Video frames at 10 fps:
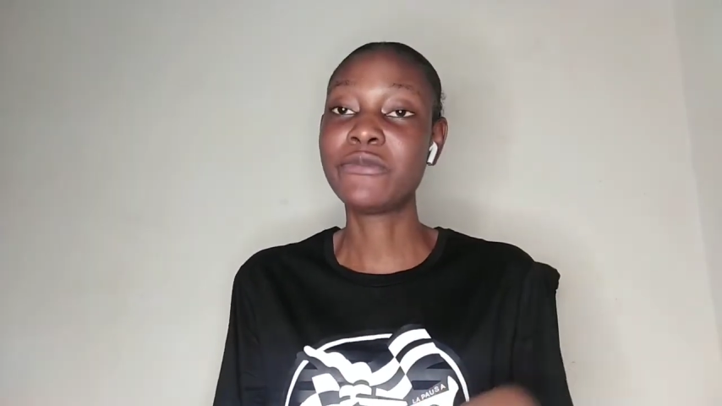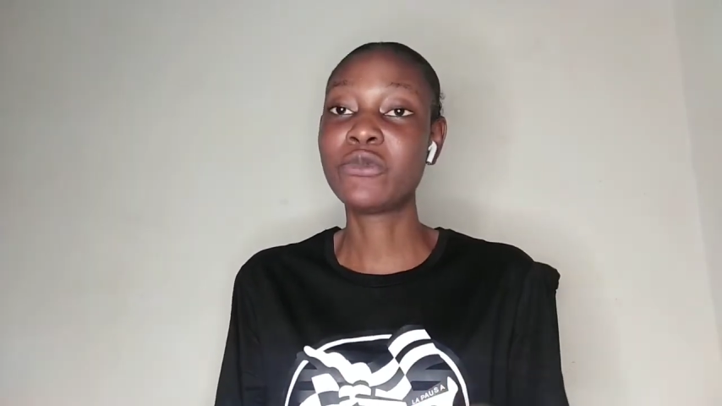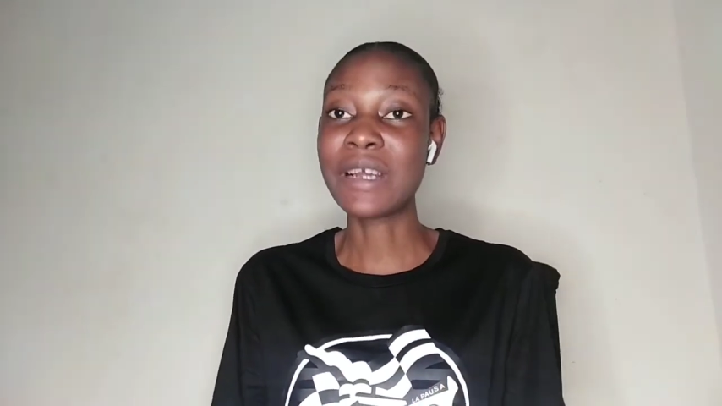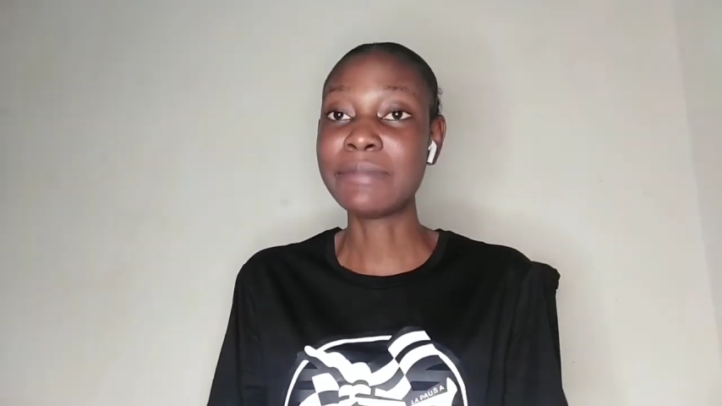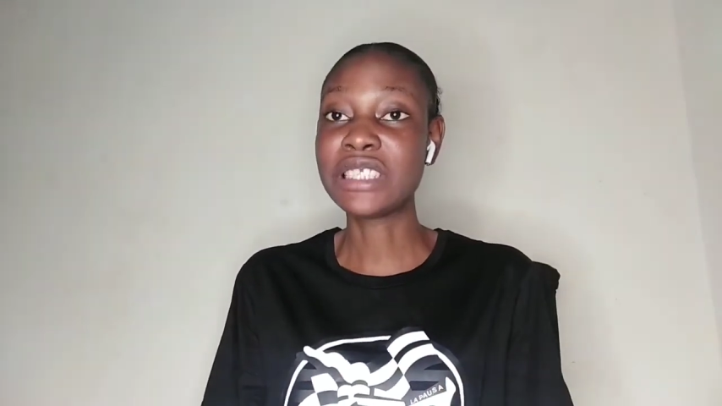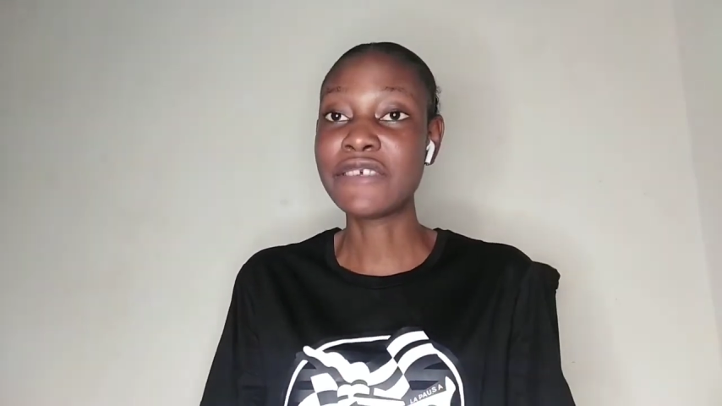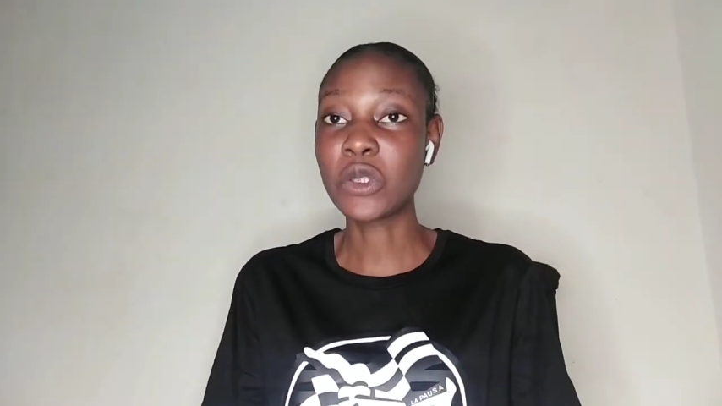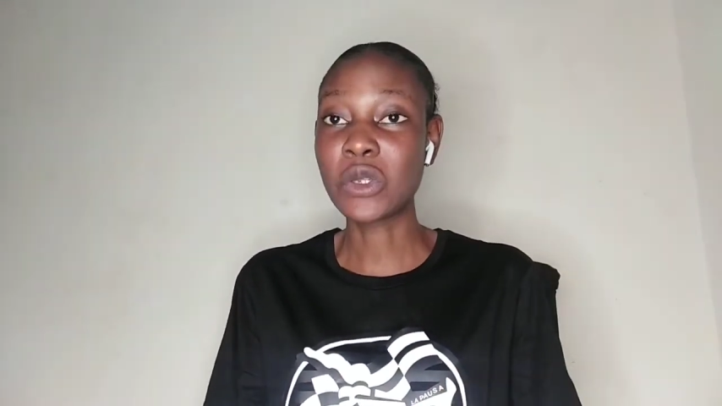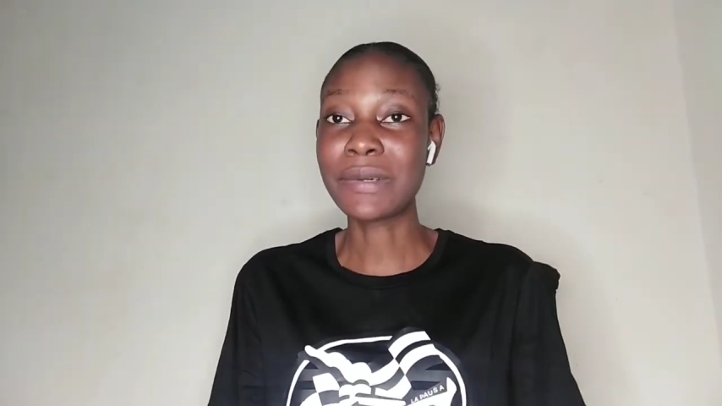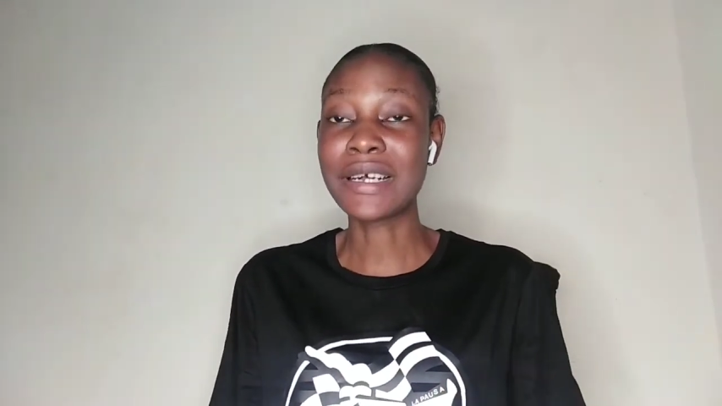web
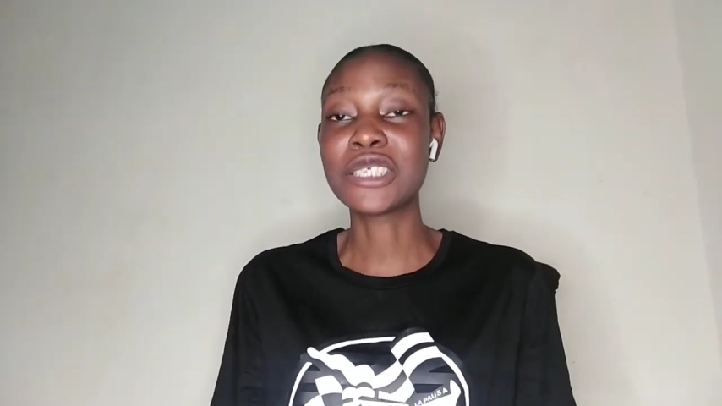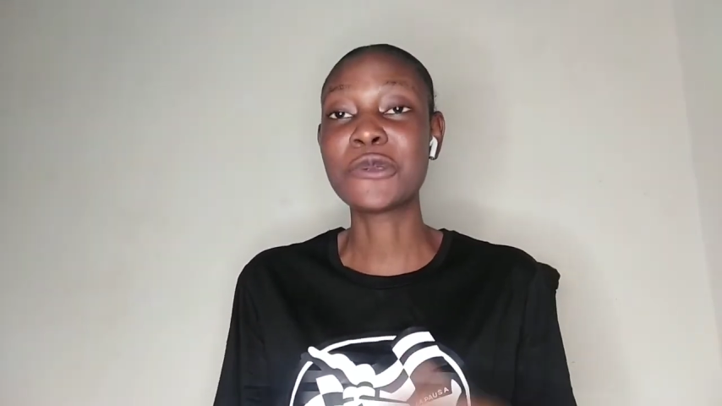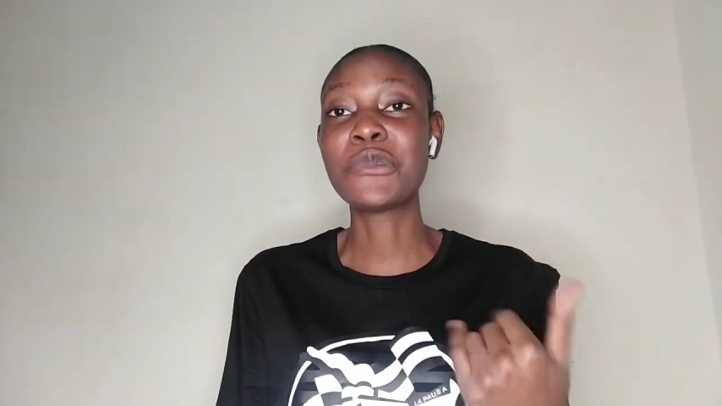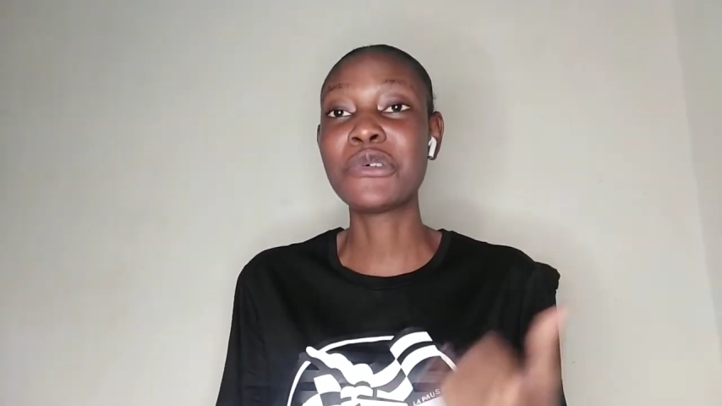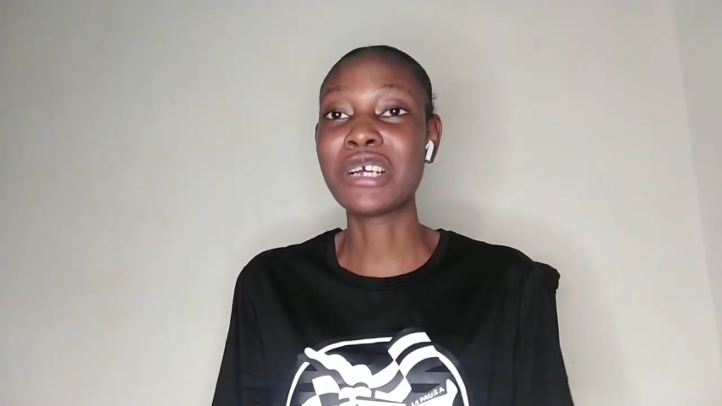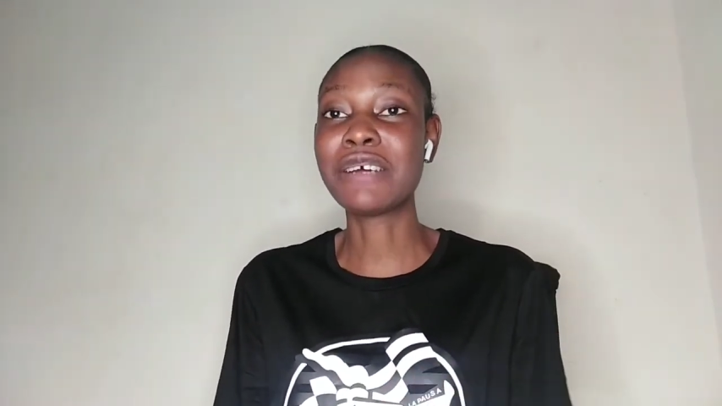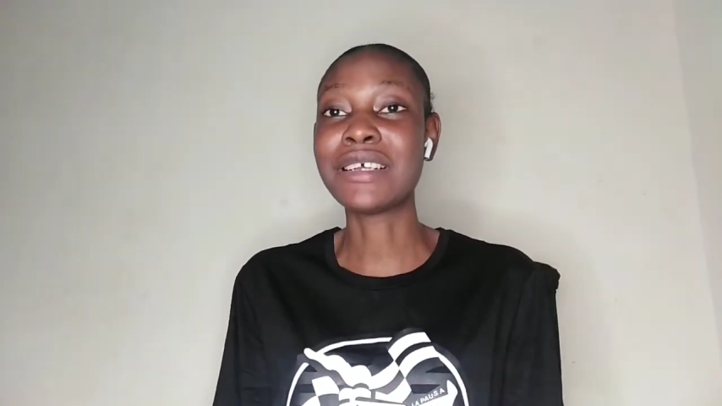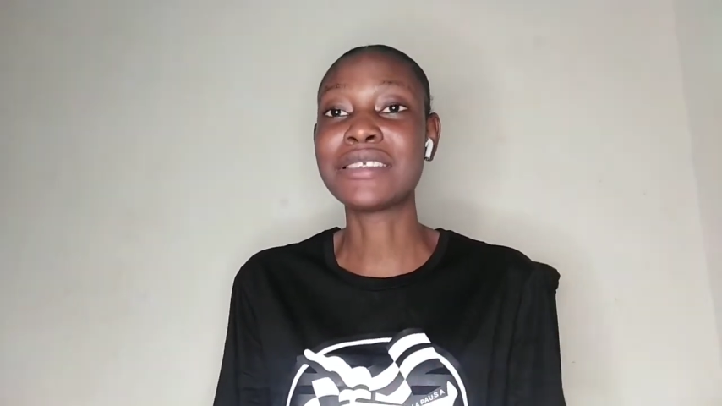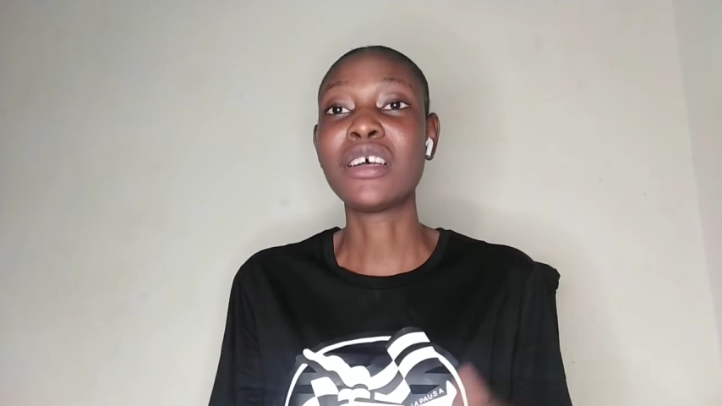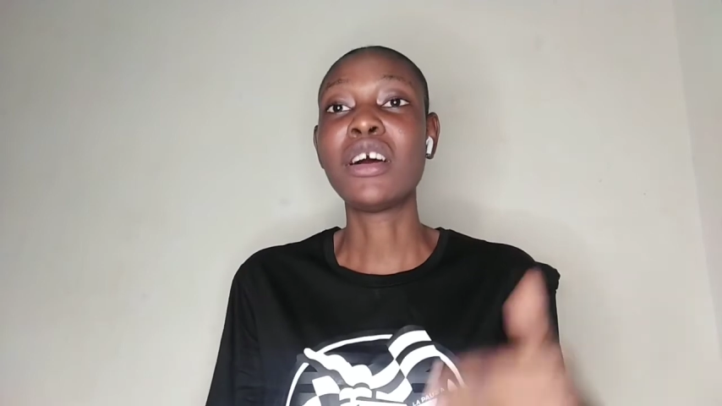developers,
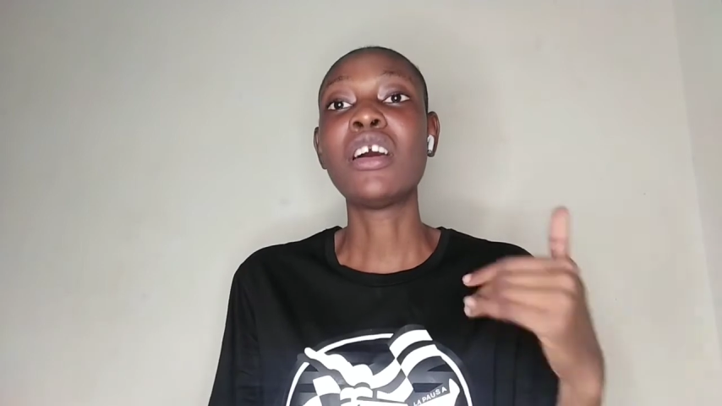programmers